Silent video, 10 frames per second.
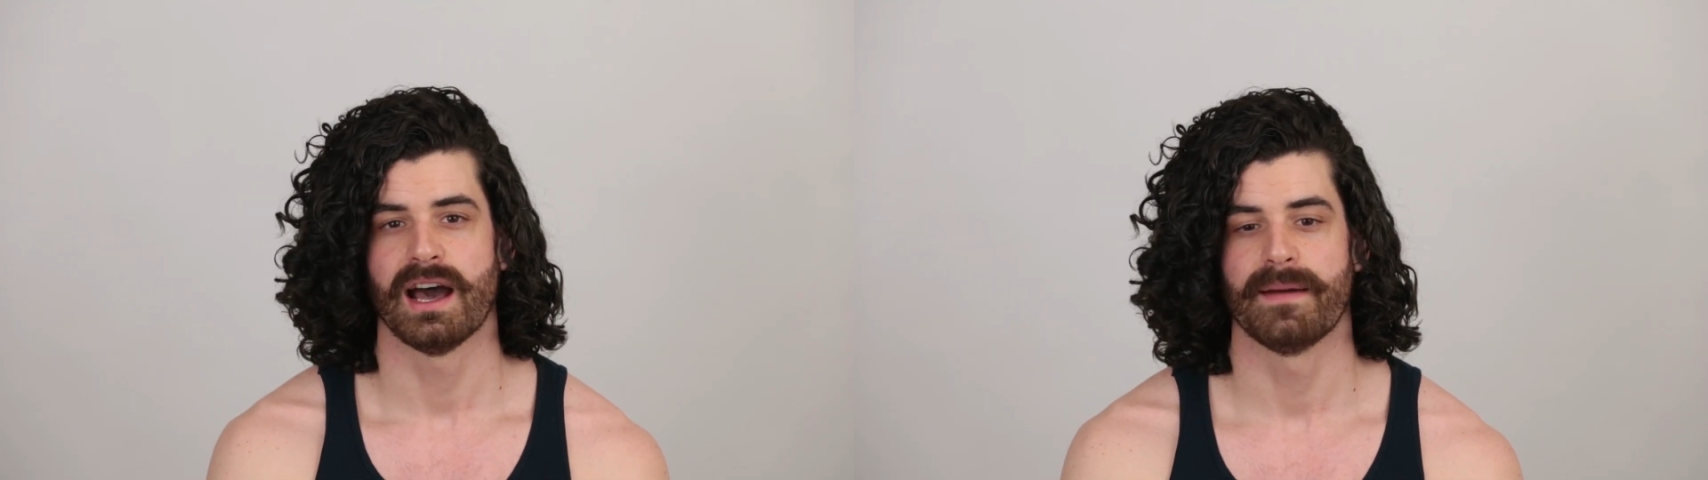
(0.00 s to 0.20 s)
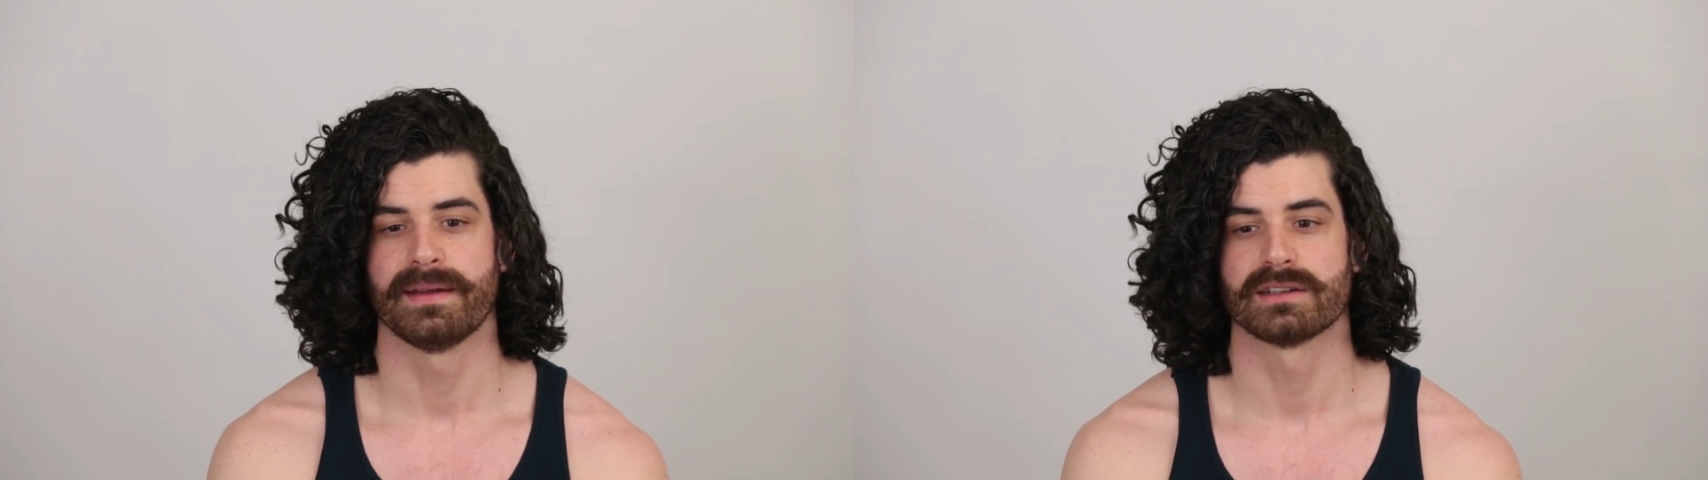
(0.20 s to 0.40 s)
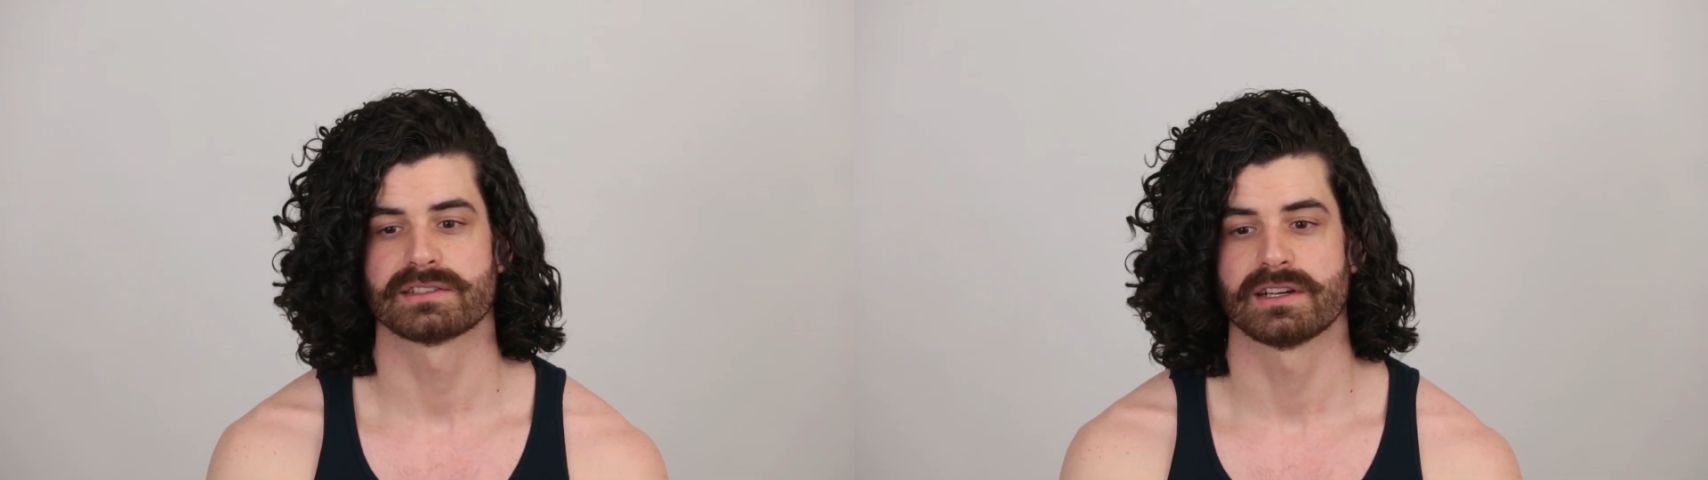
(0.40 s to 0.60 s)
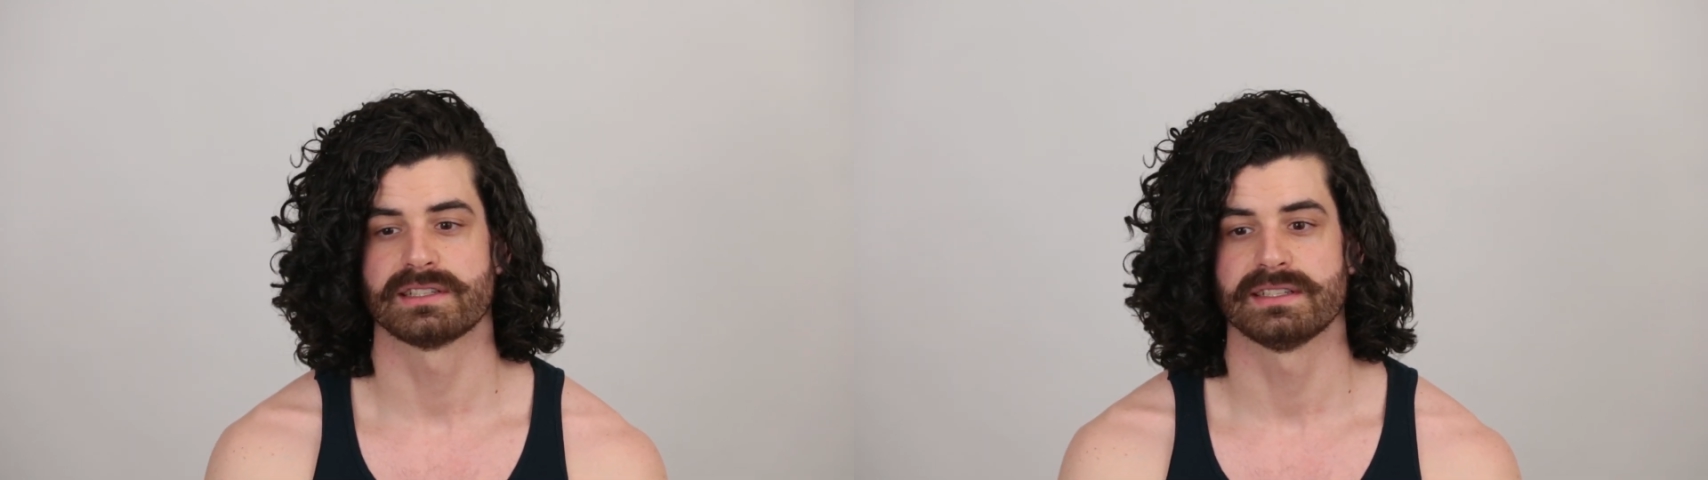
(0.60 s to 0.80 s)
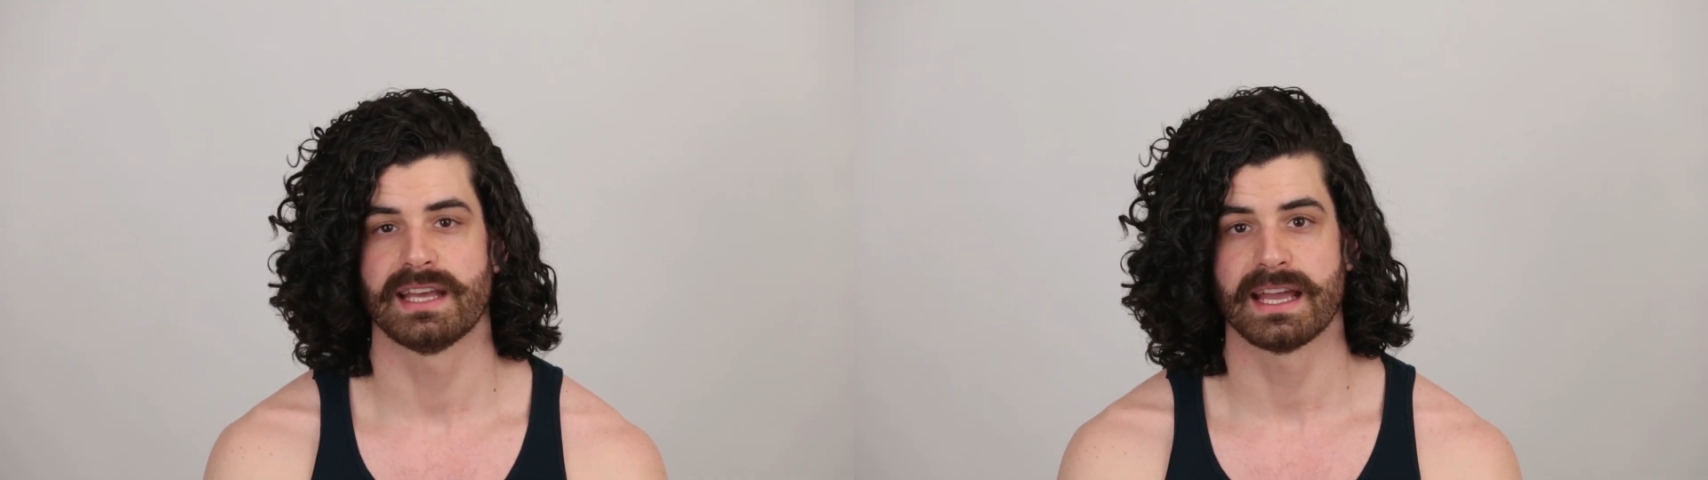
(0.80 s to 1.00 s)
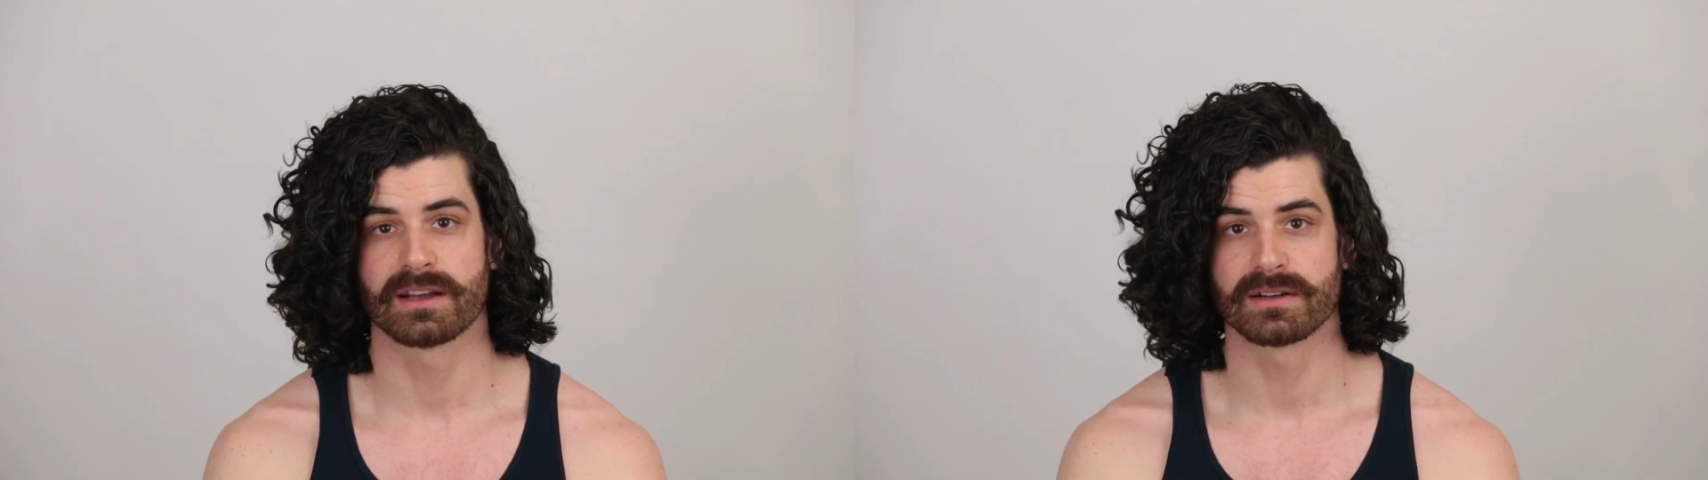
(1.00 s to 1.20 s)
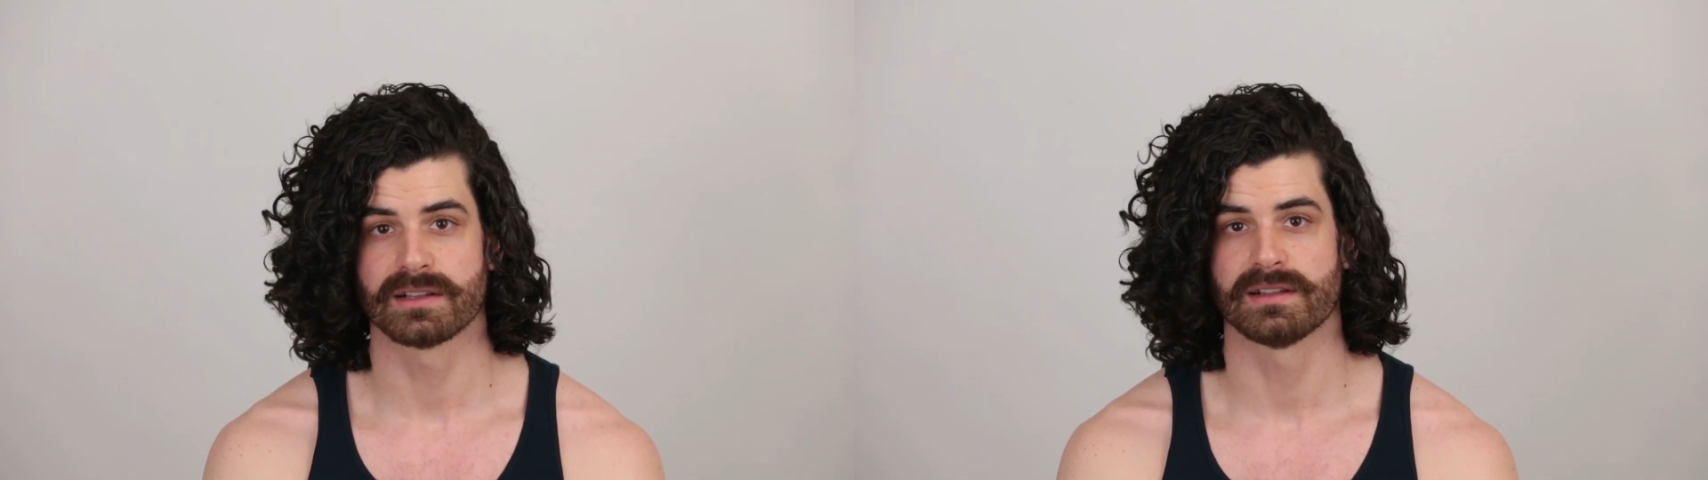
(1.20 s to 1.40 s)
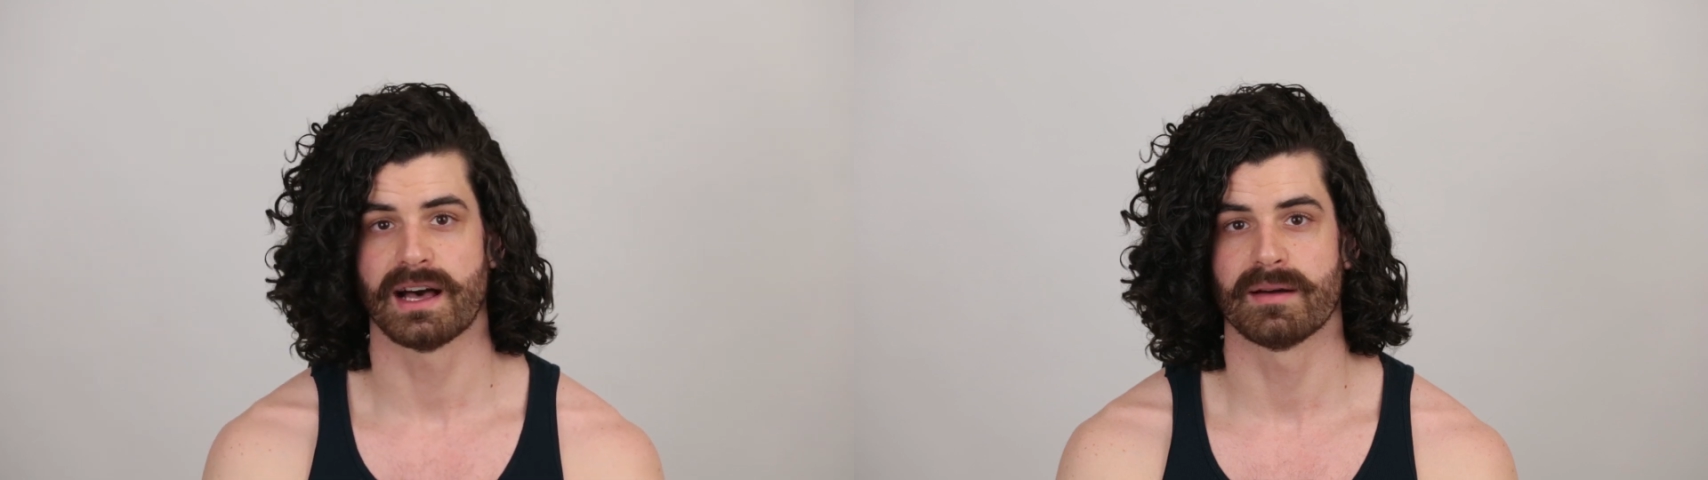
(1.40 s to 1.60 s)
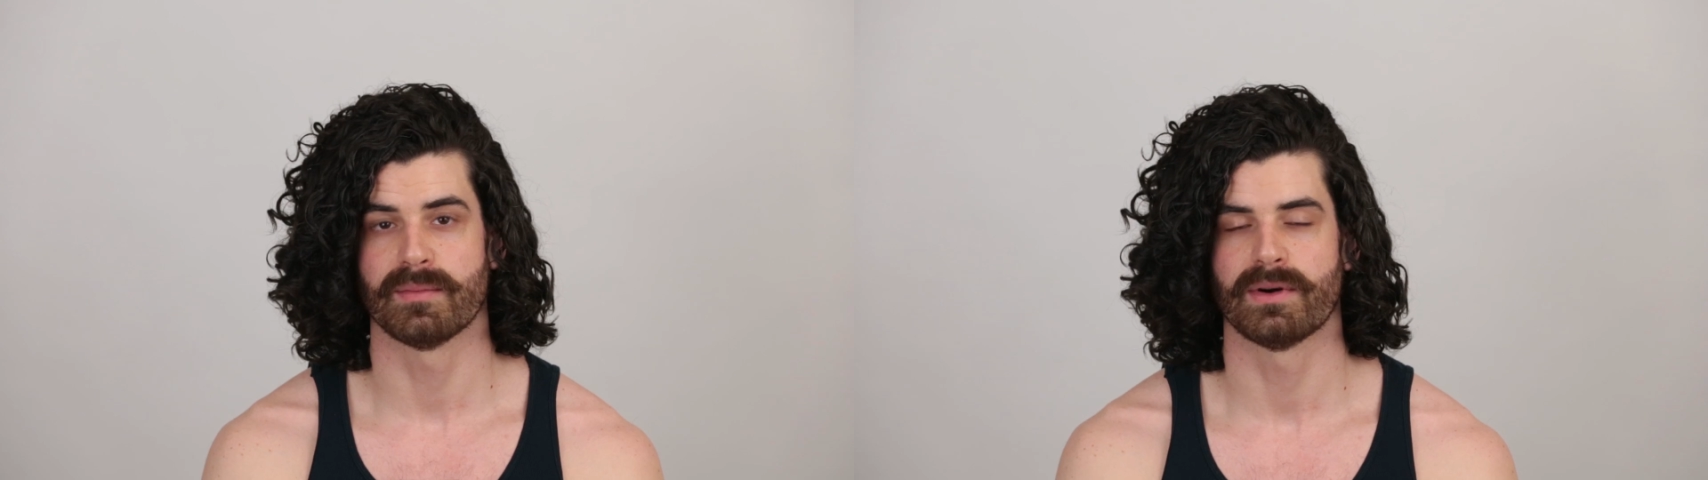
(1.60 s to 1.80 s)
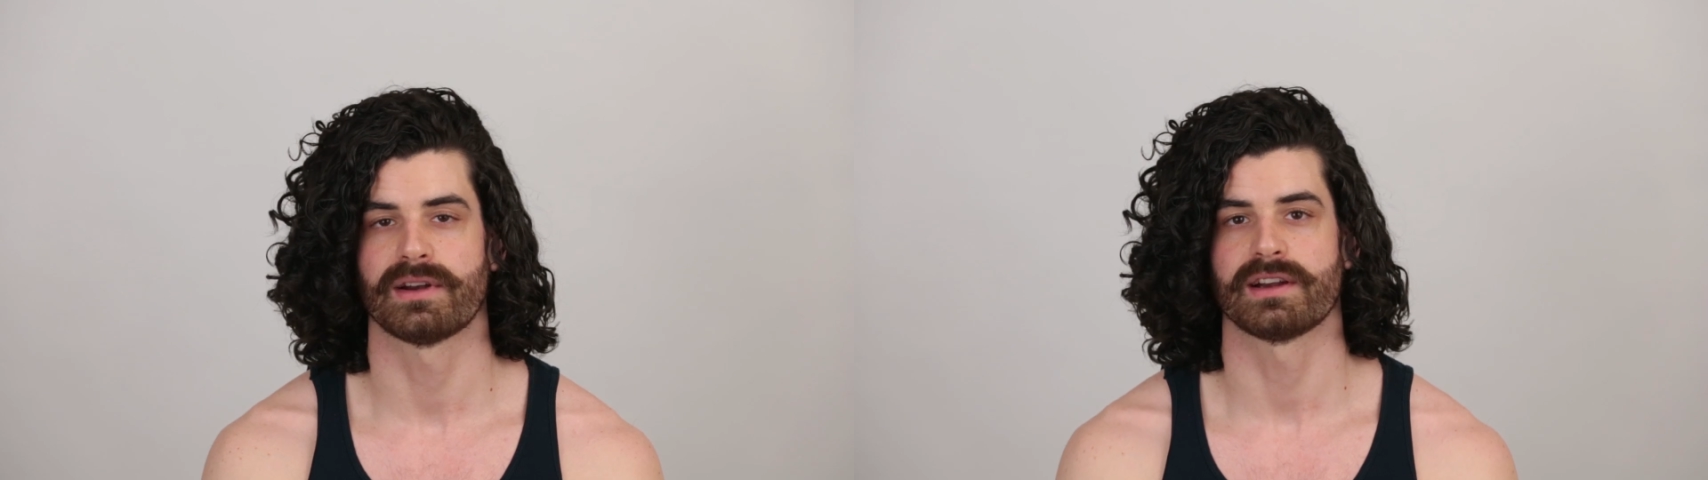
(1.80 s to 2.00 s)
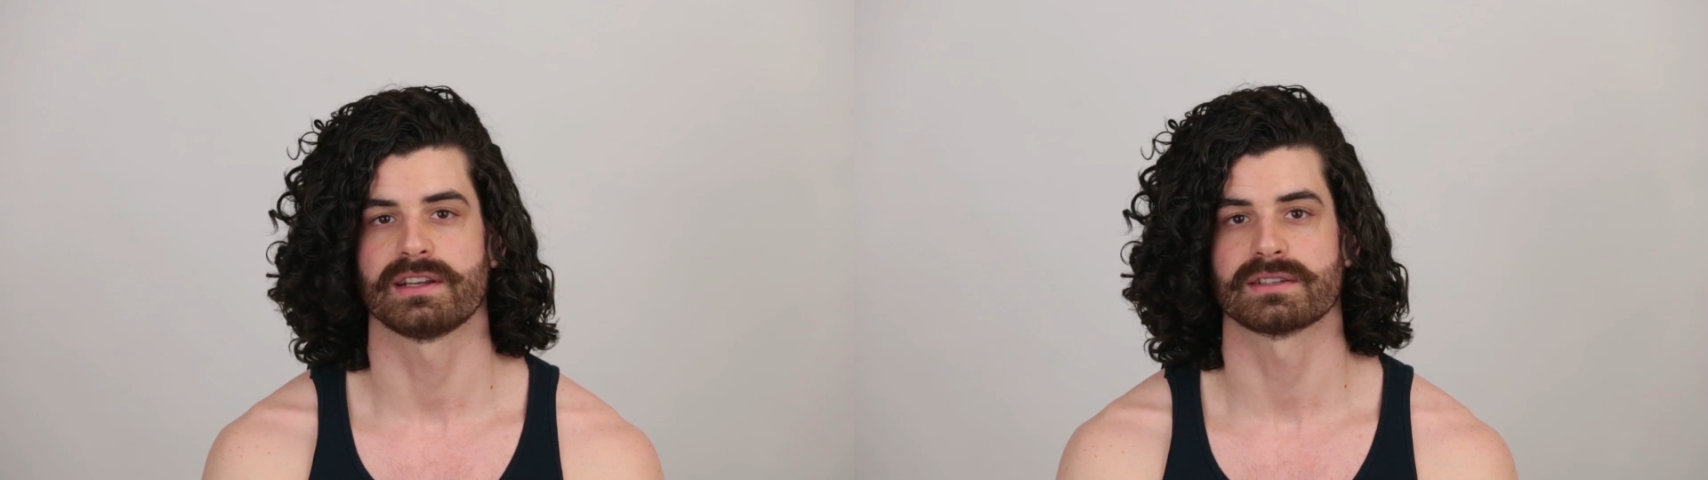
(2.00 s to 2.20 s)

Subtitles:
it'll start to tangle a lot more.